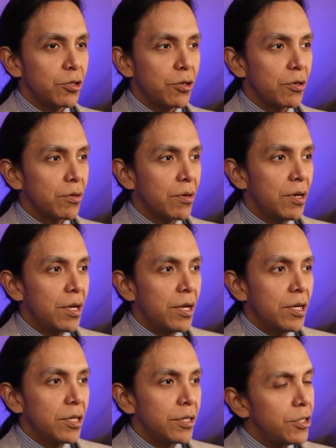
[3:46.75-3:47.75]
there
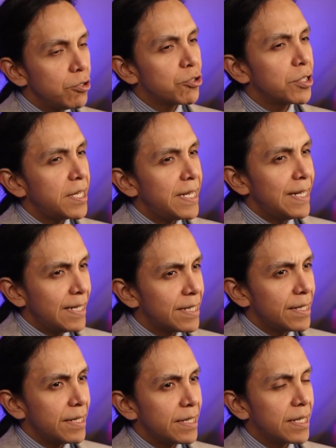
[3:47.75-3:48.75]
usually
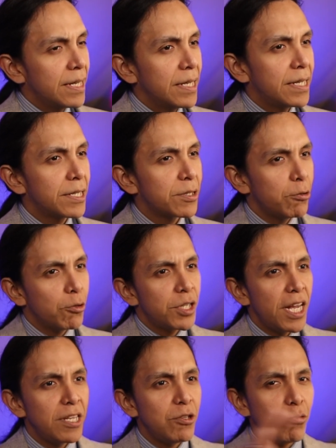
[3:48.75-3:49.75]
isn't, because it will
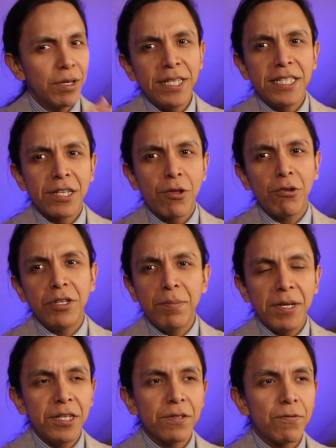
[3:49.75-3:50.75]
take you at least 30
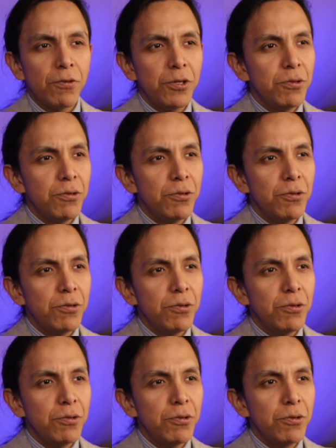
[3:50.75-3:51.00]
minutes for